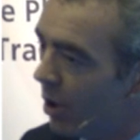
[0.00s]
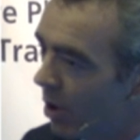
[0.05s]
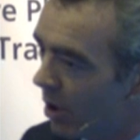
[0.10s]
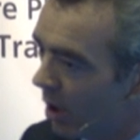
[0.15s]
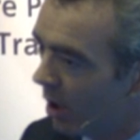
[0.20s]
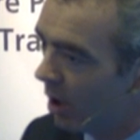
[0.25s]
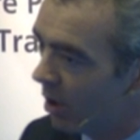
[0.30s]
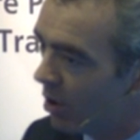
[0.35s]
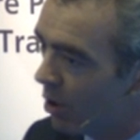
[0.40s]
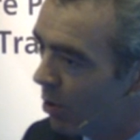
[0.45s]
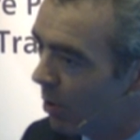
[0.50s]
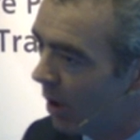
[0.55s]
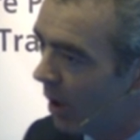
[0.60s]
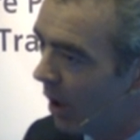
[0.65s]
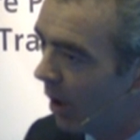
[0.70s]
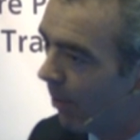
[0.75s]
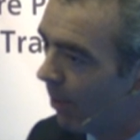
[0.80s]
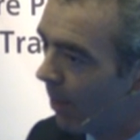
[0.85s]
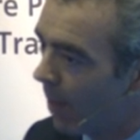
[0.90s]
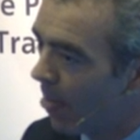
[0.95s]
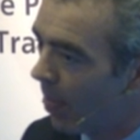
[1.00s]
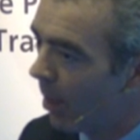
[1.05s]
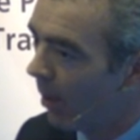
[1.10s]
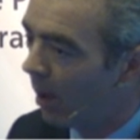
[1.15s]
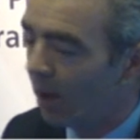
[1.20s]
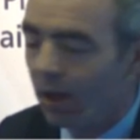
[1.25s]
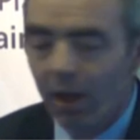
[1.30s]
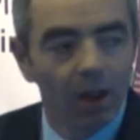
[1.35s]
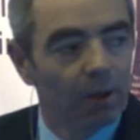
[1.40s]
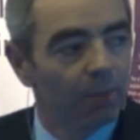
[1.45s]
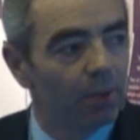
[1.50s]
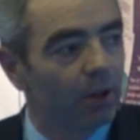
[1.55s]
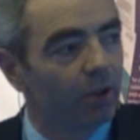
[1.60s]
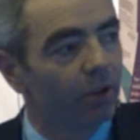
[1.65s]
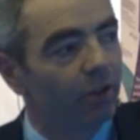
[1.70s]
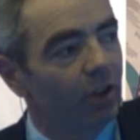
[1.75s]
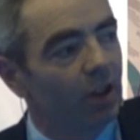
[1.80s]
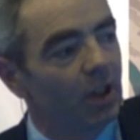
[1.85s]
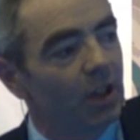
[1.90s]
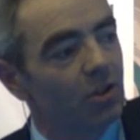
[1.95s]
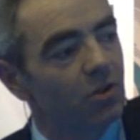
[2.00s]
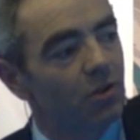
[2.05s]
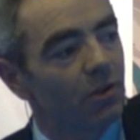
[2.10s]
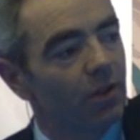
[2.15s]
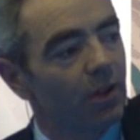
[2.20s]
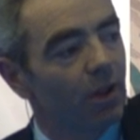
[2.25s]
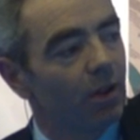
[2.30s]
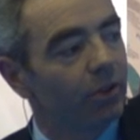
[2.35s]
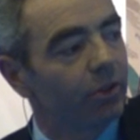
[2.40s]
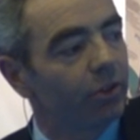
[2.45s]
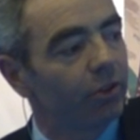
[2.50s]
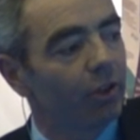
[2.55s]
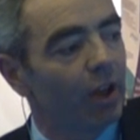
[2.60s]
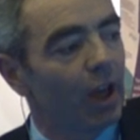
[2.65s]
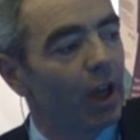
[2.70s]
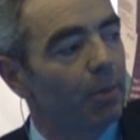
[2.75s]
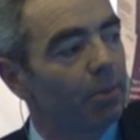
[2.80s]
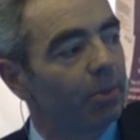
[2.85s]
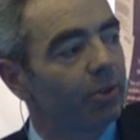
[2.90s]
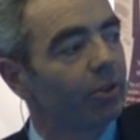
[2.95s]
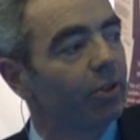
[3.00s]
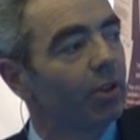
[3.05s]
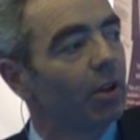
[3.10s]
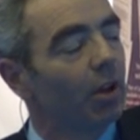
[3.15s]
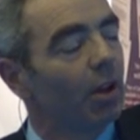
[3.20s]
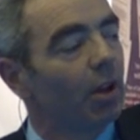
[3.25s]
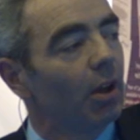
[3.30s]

you're going to do with it. Because each of those steps